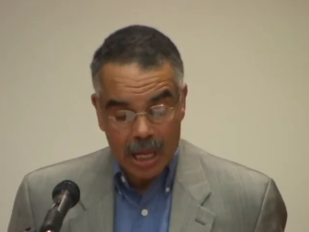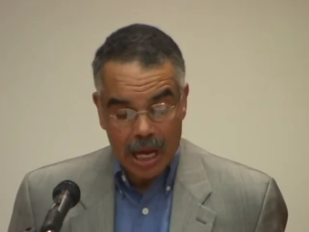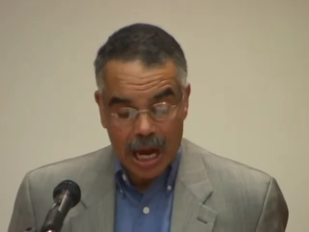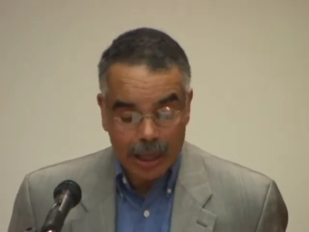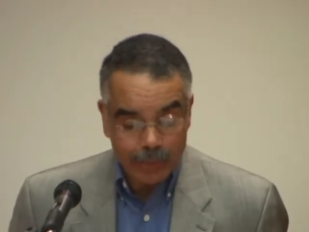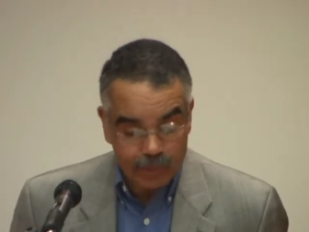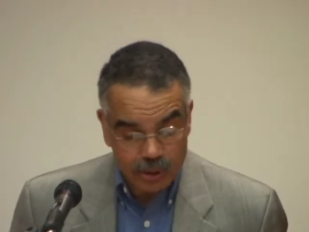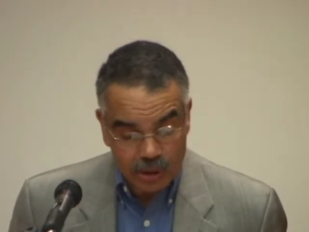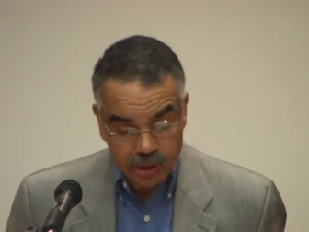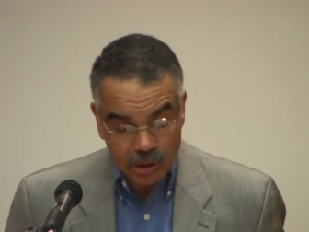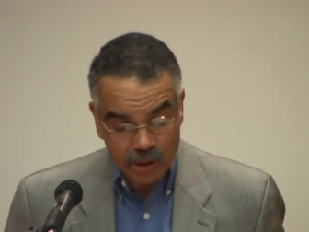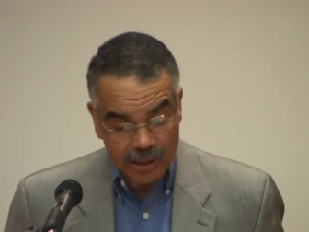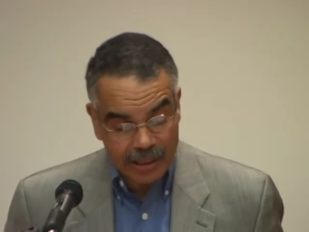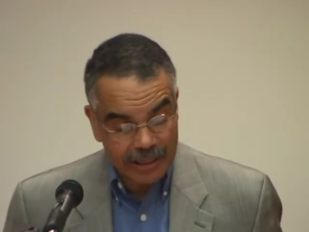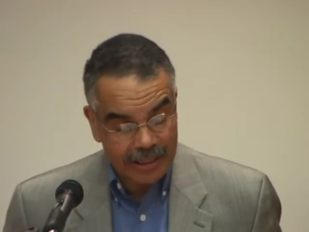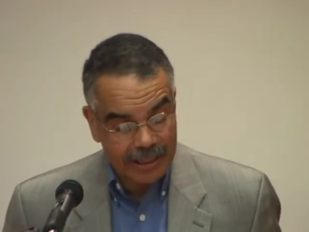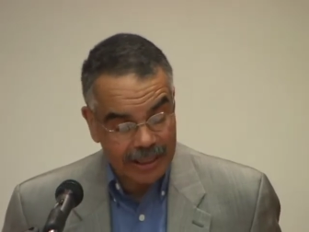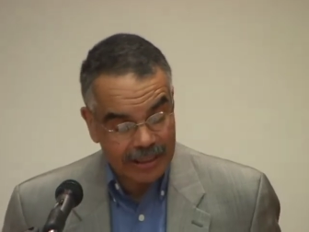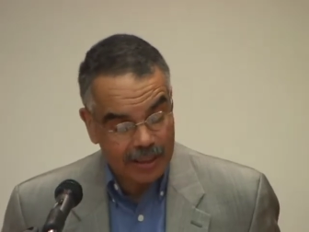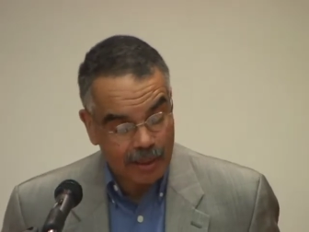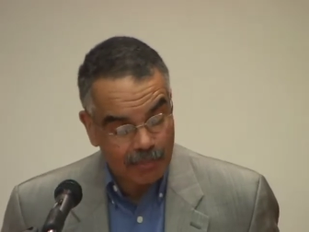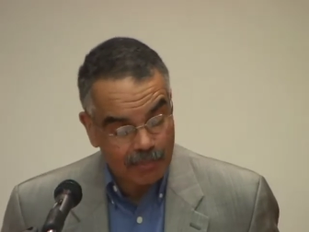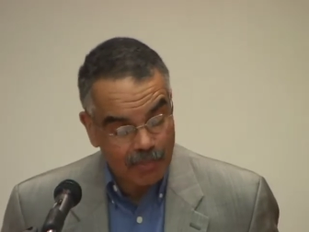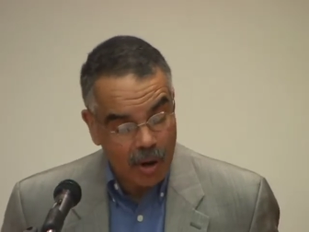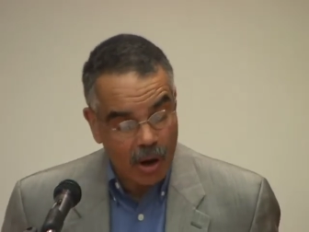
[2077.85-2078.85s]
I was looking
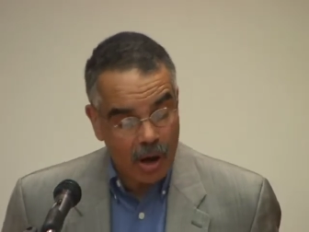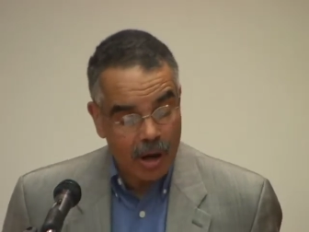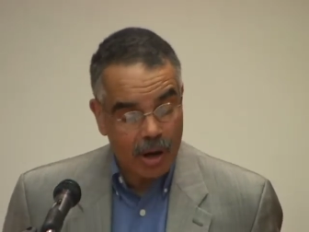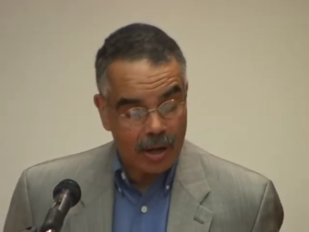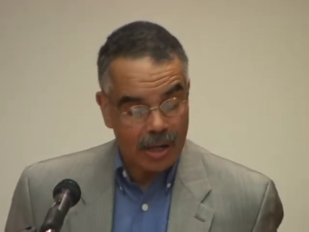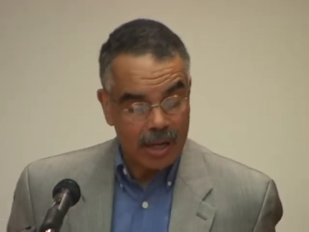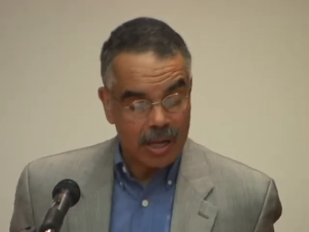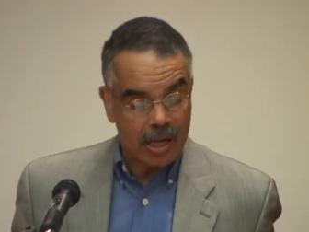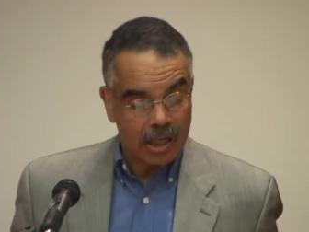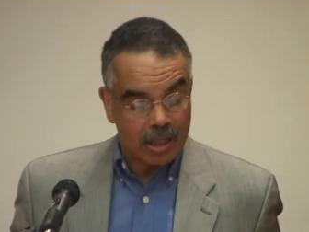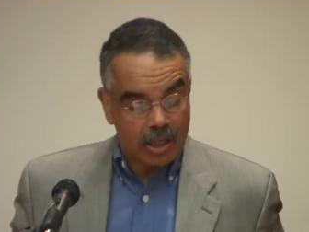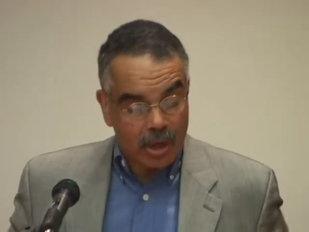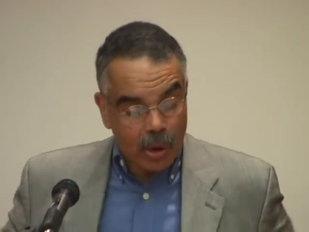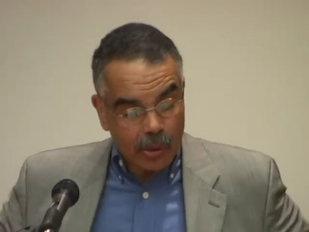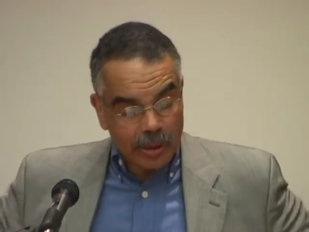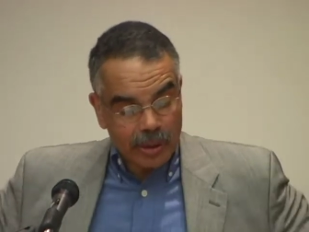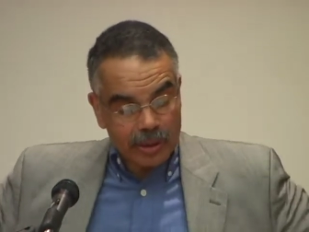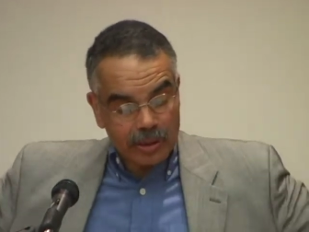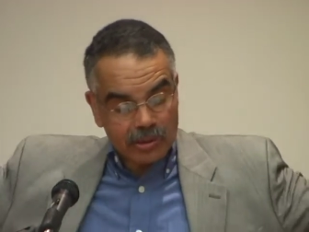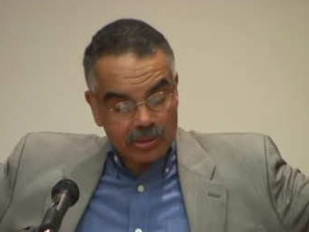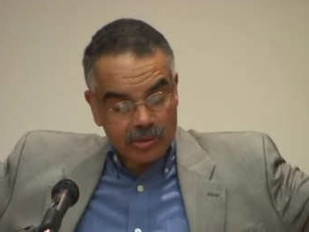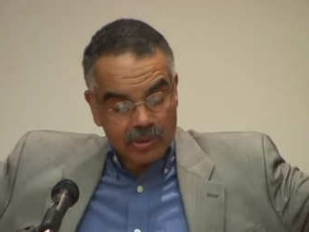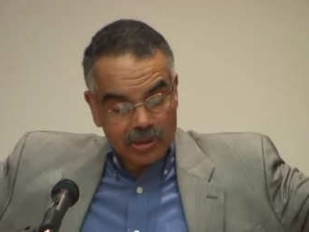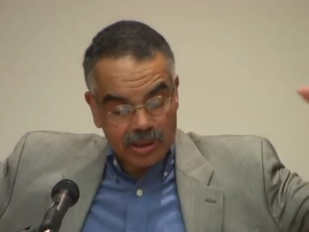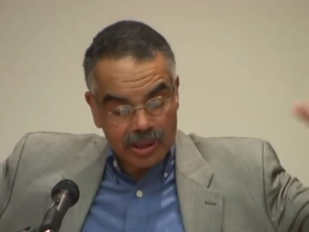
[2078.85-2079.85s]
at the bar,
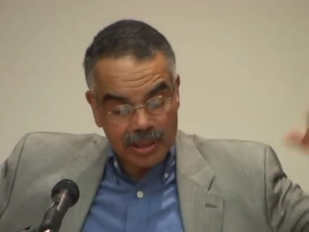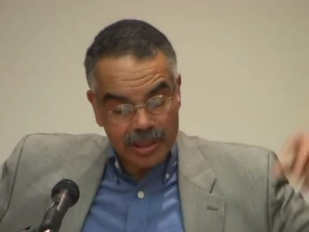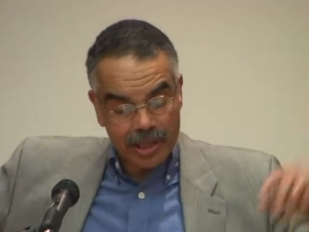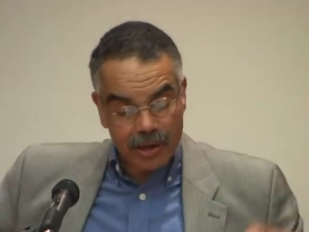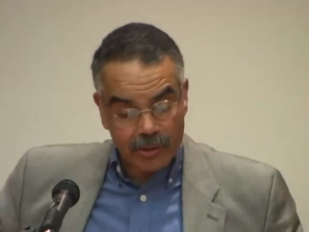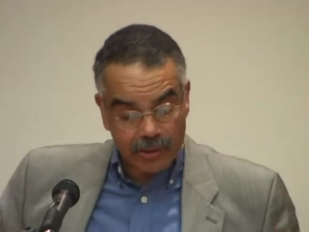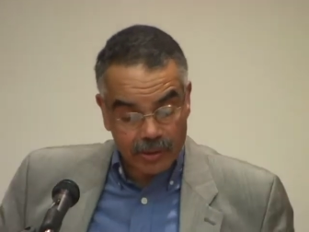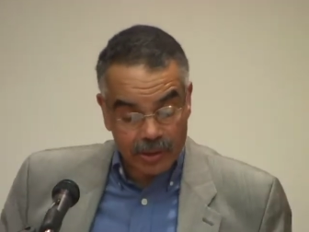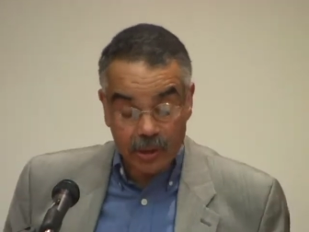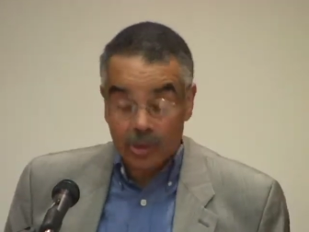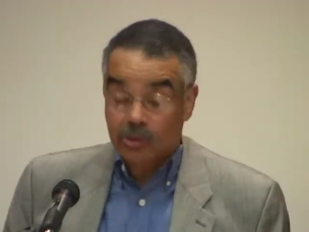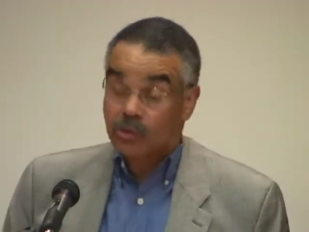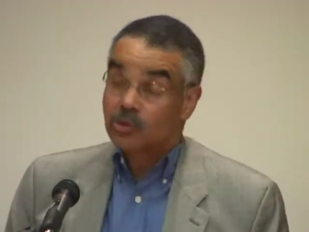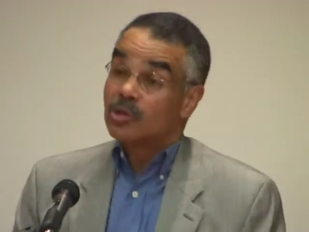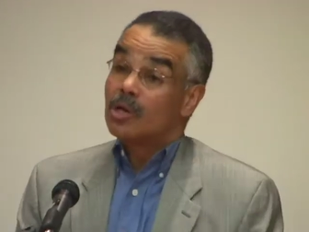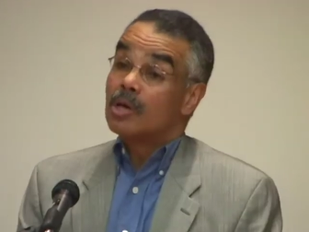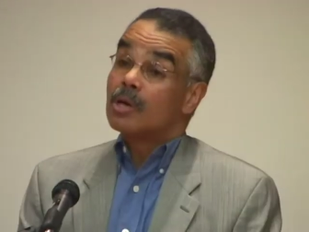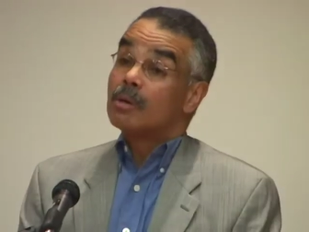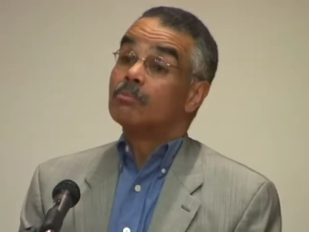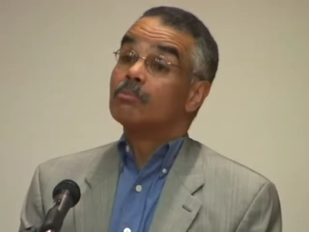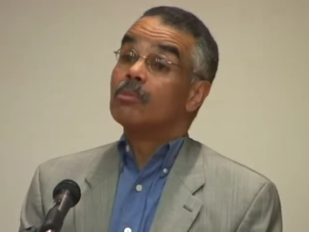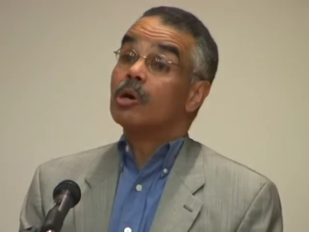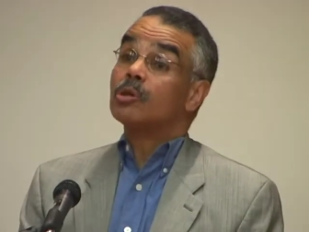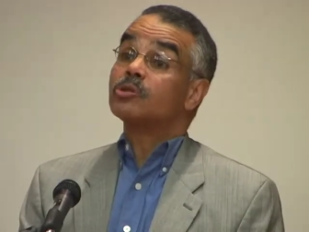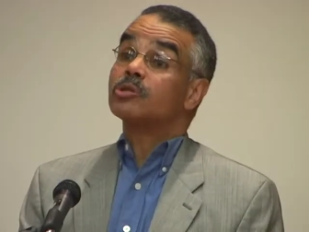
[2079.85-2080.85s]
going through scenarios,
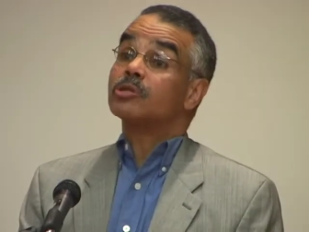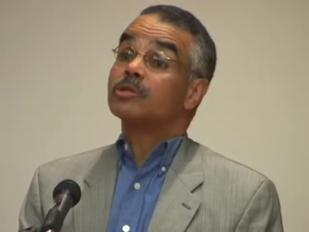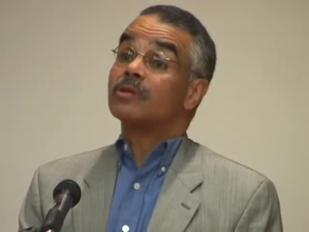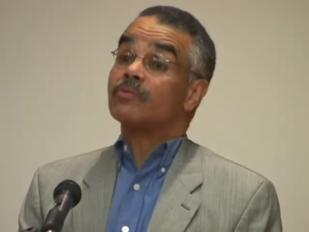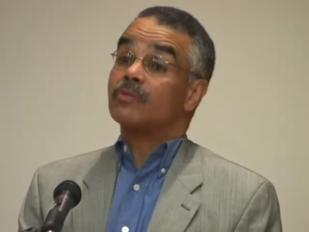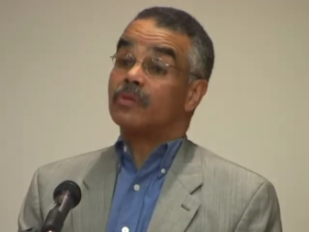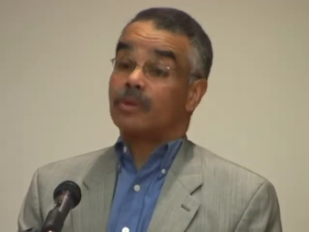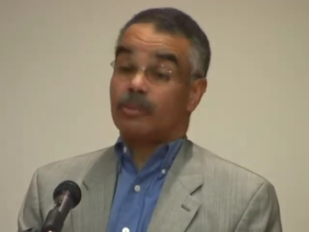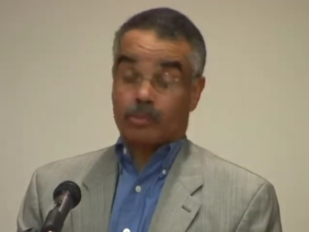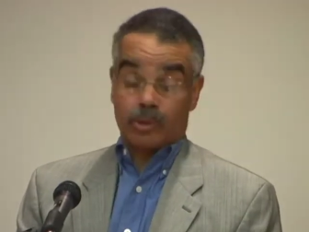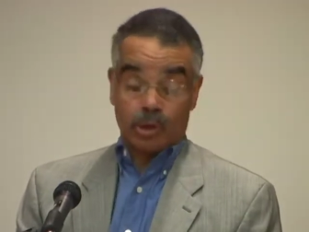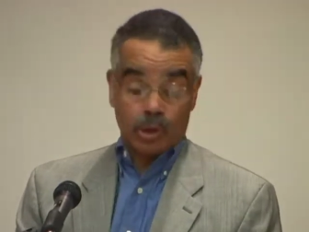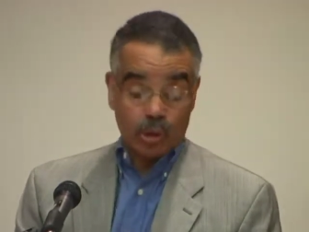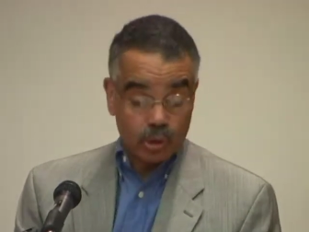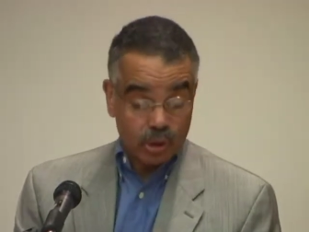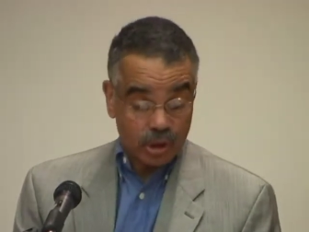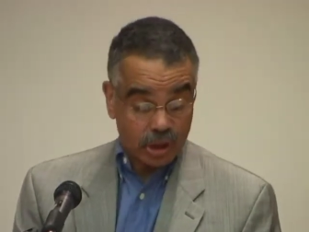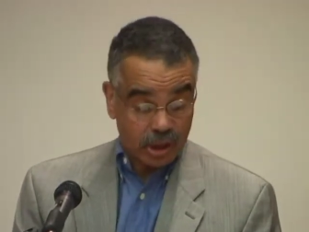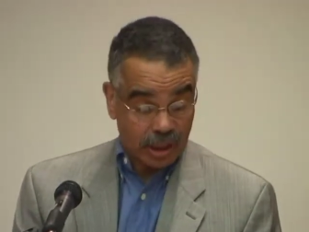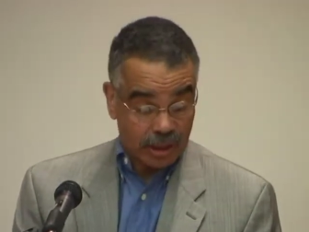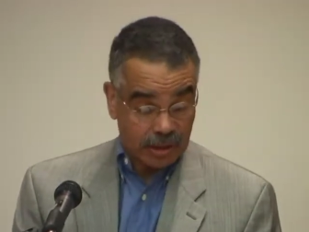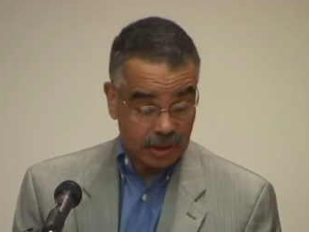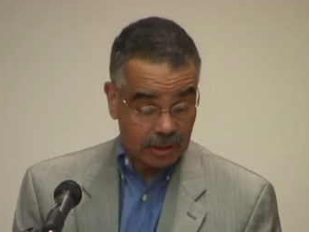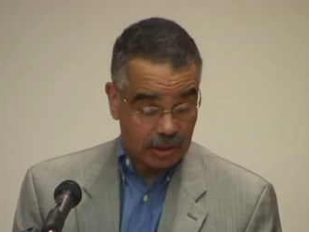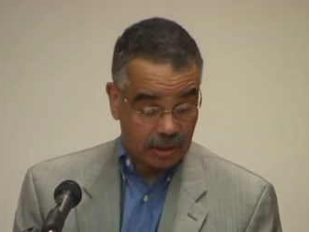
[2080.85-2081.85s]
most of them
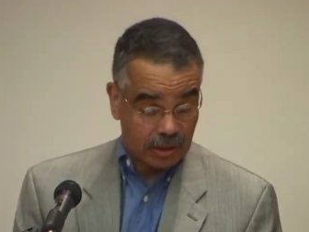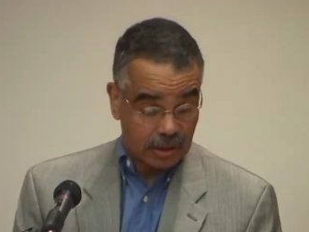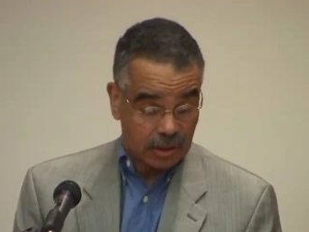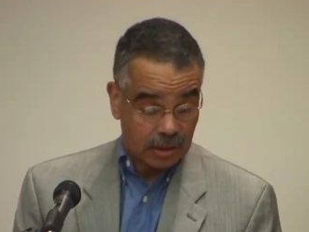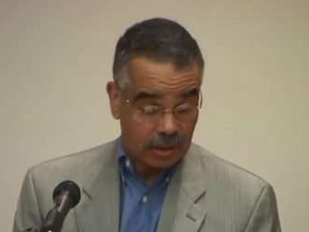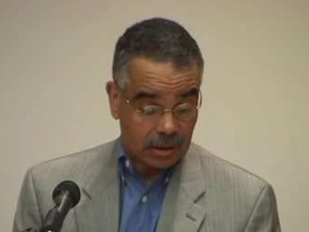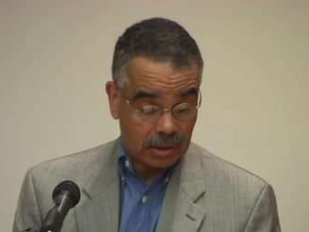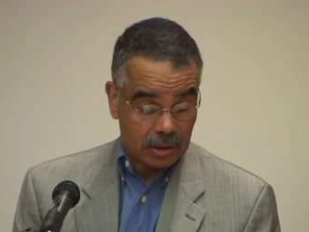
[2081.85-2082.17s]
useless.